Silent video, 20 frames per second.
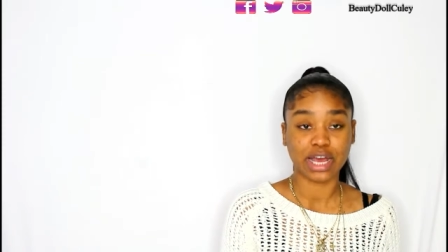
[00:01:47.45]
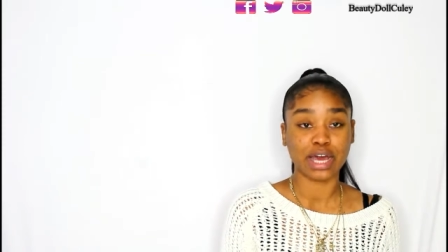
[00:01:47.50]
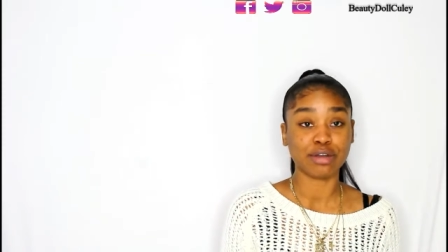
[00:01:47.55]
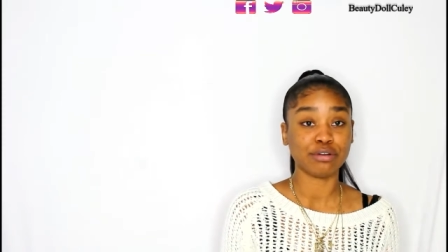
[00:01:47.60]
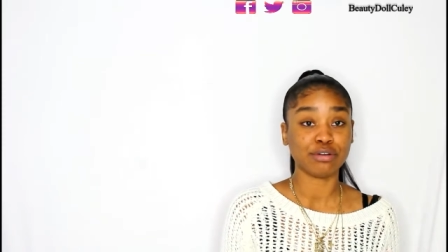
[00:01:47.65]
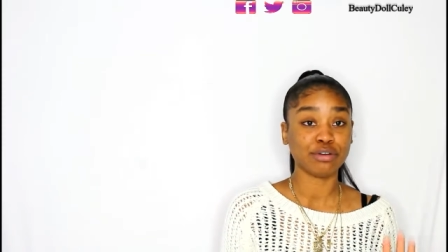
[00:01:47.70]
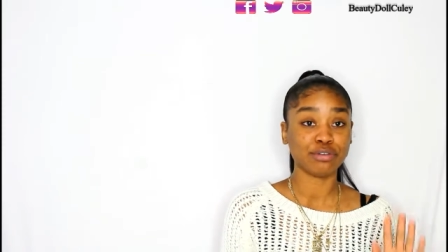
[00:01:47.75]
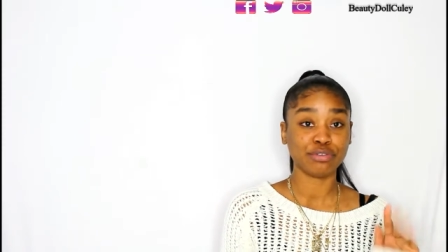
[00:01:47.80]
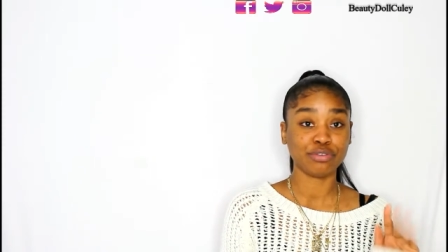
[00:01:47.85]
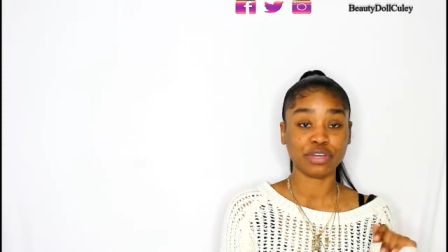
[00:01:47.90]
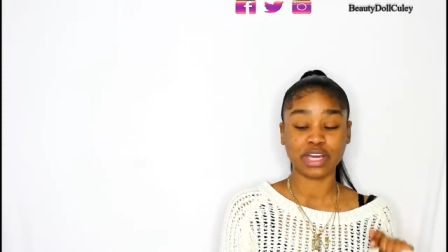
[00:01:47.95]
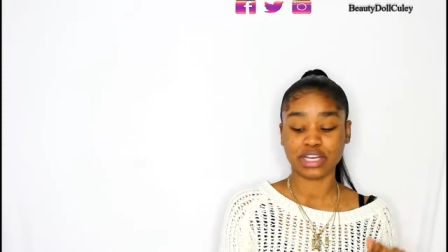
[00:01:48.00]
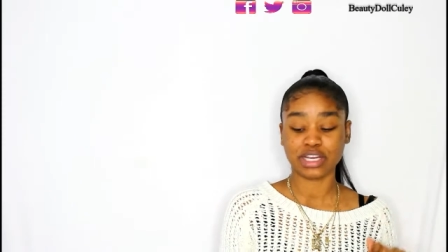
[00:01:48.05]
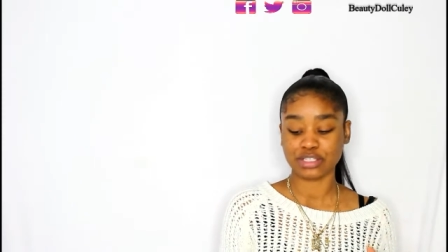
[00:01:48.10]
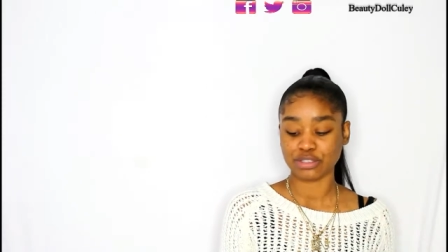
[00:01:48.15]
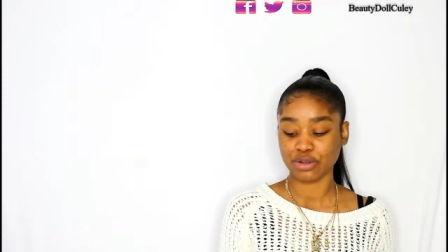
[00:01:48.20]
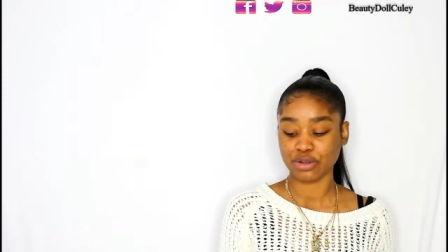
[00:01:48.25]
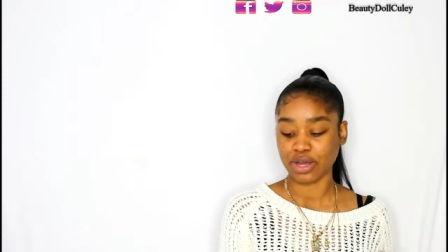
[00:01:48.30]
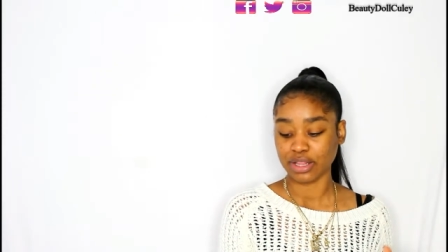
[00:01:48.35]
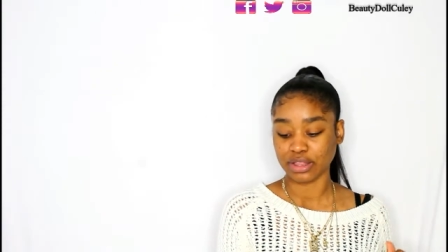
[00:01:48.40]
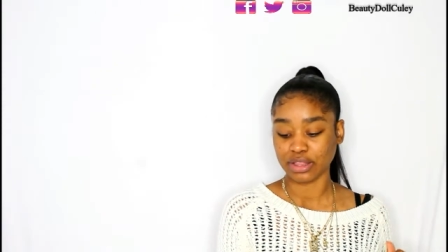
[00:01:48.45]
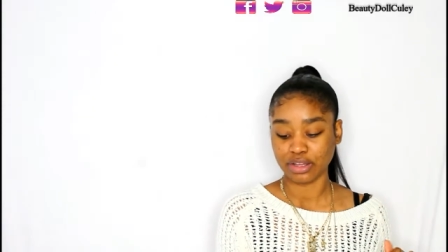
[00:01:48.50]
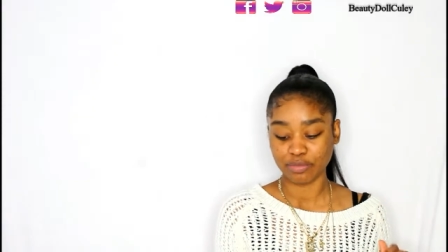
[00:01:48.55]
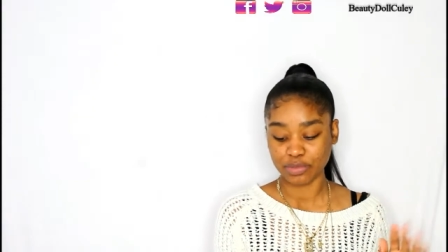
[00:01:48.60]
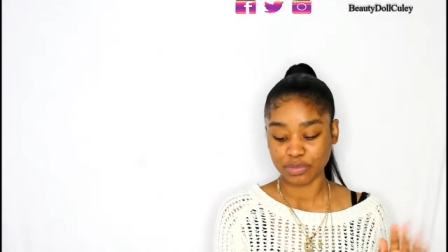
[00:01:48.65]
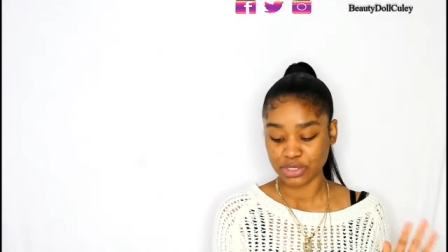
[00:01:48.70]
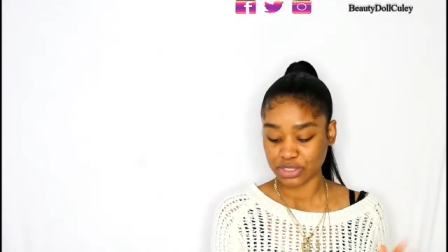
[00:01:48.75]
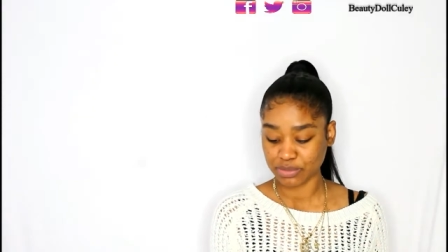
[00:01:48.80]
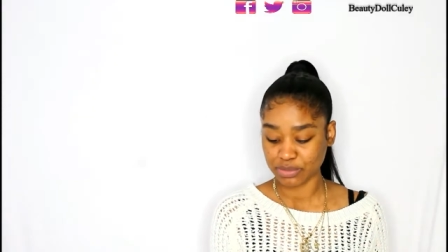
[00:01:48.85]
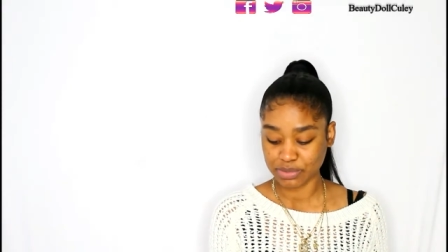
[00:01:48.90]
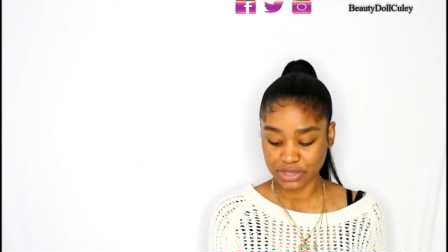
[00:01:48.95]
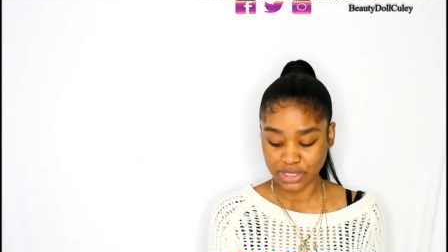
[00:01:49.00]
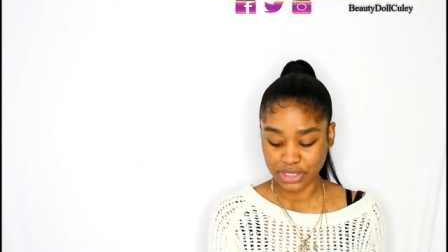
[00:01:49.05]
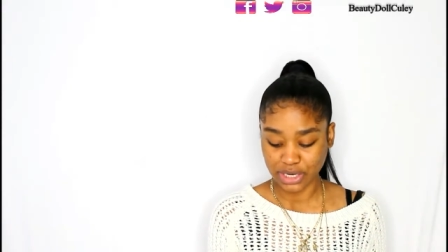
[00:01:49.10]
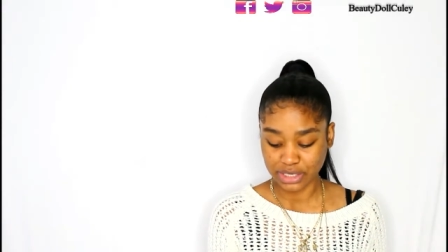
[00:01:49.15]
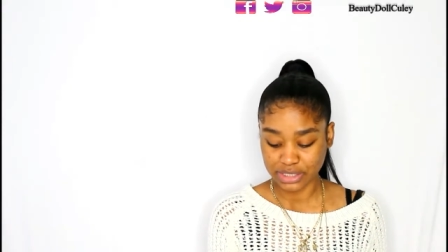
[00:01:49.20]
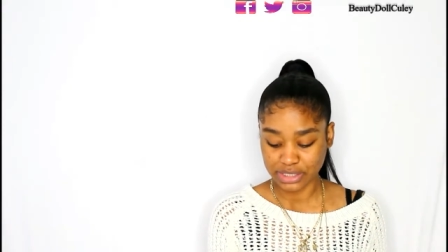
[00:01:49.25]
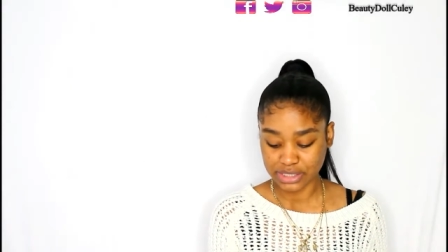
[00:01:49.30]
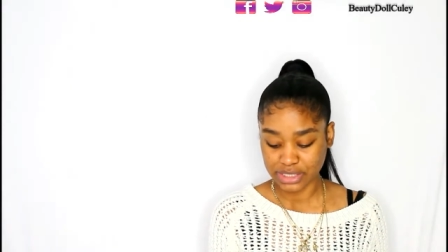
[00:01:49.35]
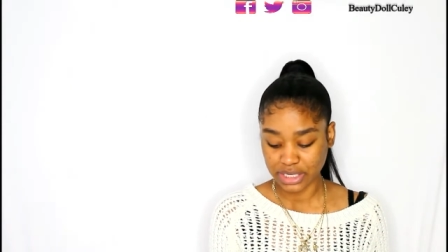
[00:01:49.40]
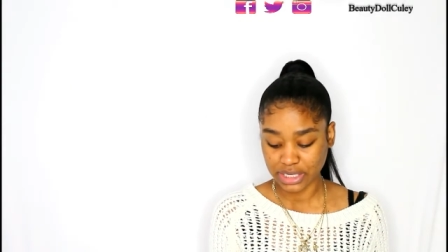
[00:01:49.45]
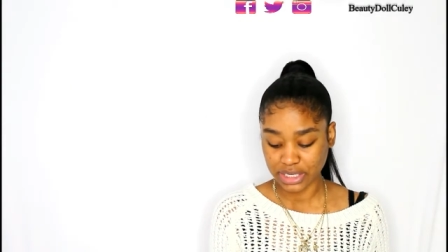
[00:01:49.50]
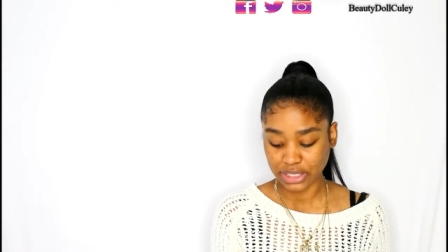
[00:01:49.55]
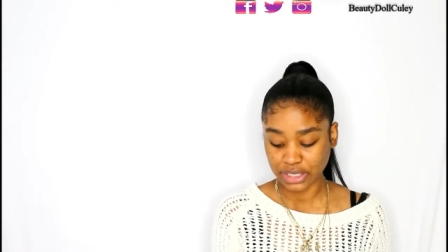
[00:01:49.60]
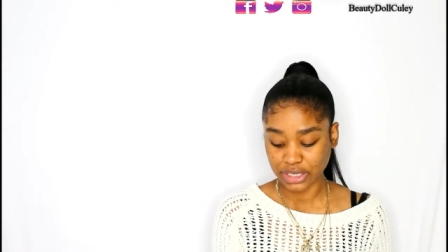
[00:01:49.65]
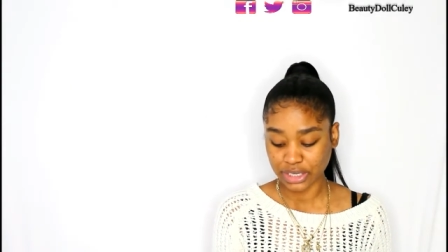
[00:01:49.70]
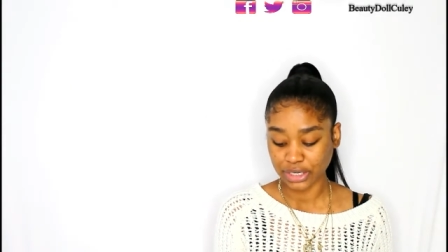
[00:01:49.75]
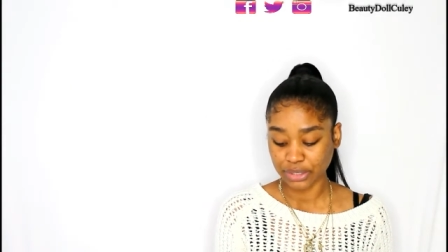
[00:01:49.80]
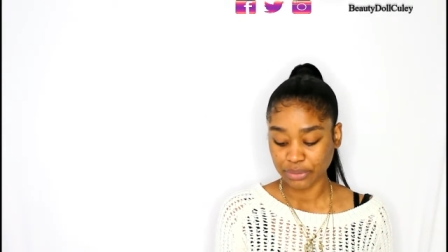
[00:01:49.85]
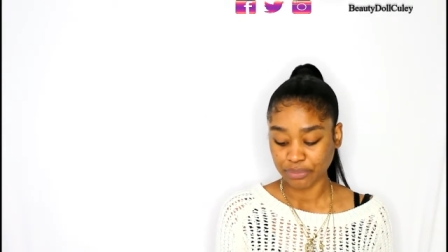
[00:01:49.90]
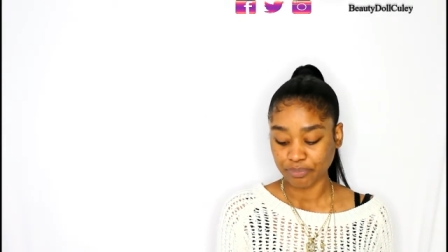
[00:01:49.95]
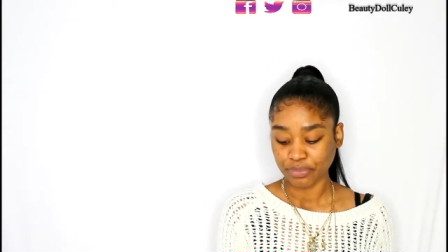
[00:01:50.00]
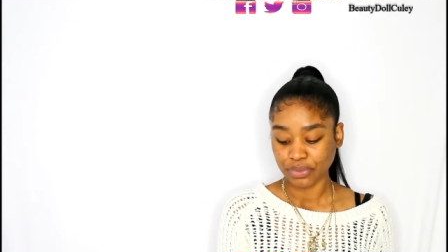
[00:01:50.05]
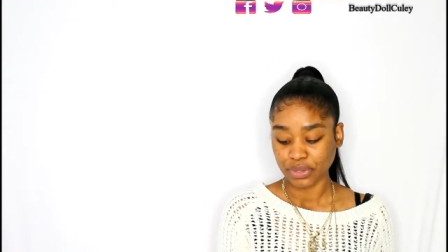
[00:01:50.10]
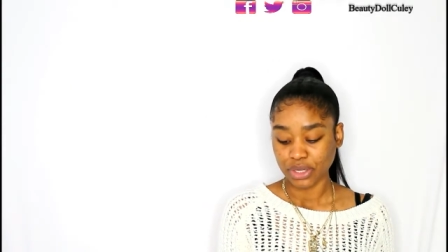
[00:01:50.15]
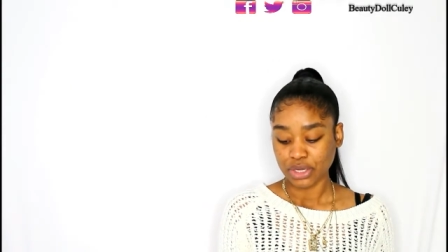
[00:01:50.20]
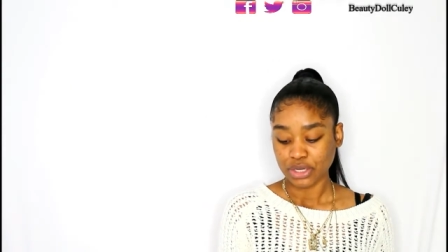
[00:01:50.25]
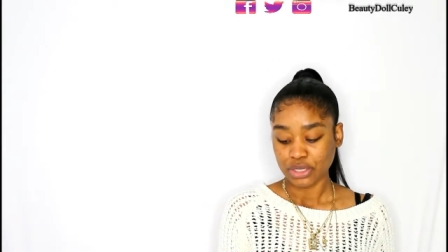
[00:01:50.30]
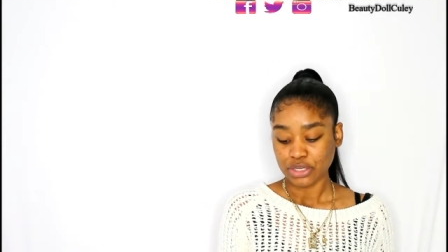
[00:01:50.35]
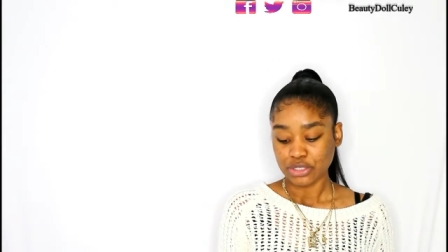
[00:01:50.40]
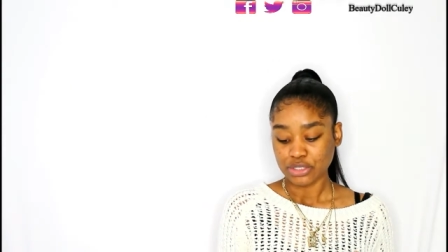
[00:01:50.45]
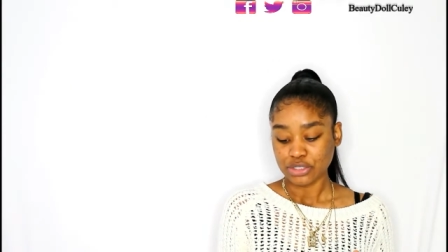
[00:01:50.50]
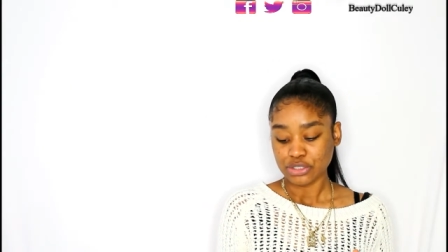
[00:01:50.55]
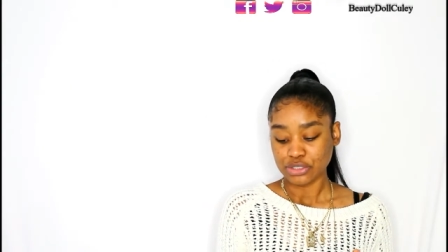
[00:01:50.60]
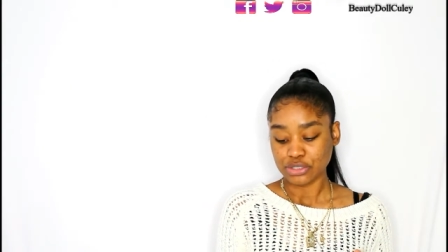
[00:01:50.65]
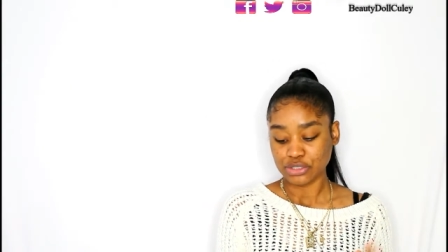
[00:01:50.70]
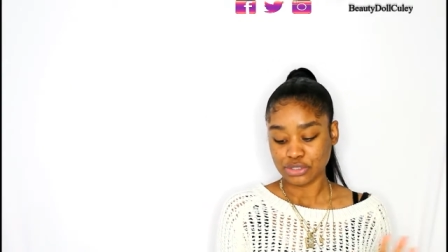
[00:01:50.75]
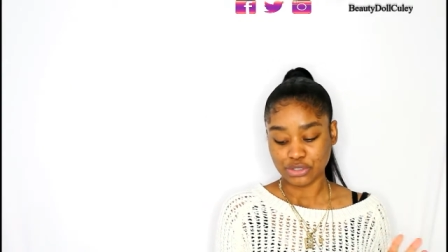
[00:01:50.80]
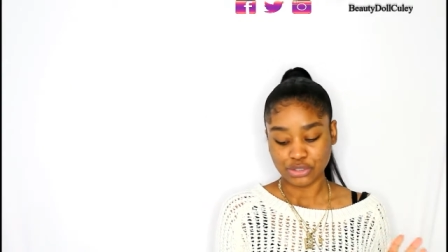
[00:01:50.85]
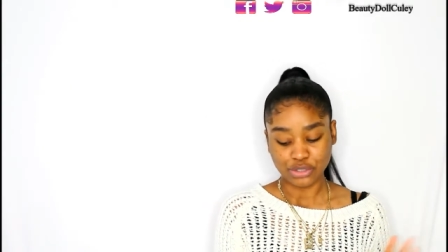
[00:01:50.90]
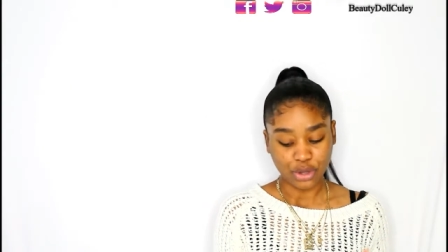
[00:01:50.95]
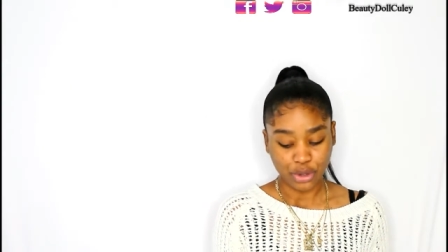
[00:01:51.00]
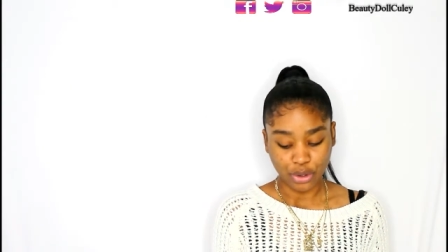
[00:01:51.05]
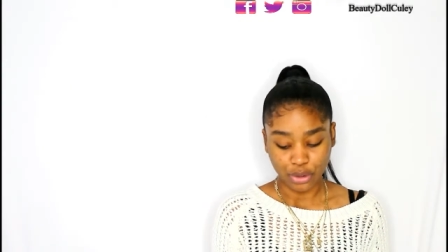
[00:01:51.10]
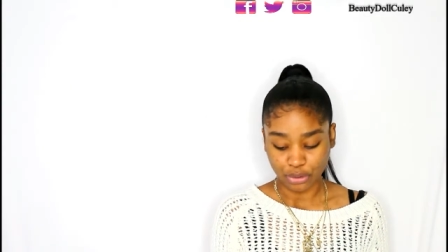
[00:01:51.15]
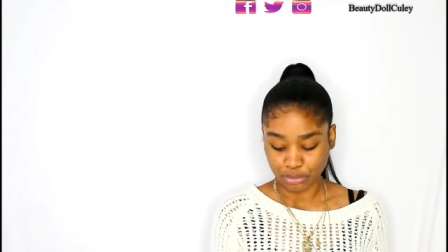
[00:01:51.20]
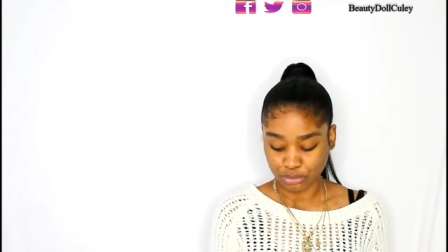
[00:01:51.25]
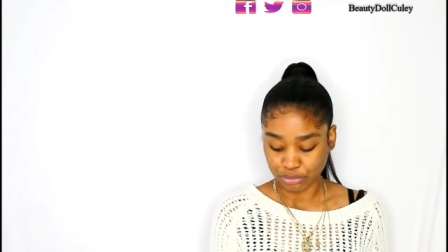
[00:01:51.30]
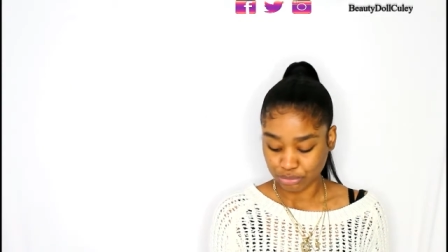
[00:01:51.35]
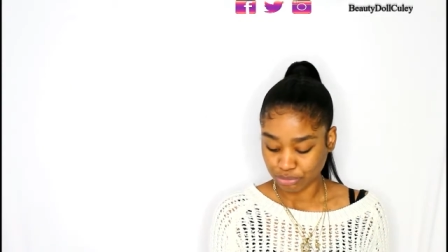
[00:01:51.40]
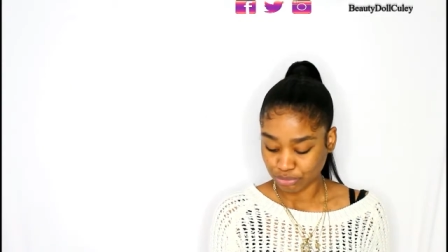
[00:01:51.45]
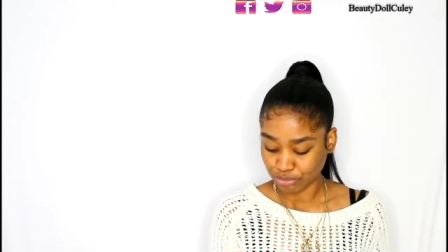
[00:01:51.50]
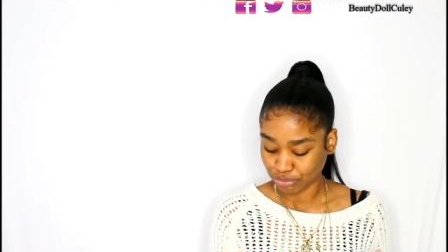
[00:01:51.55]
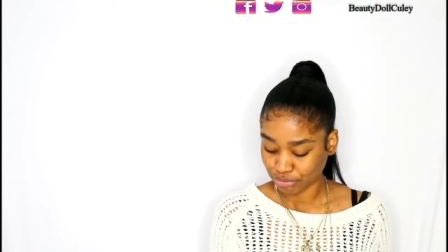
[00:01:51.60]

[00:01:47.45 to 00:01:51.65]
I don't know if you guys know, I love me some Teyana Taylor. So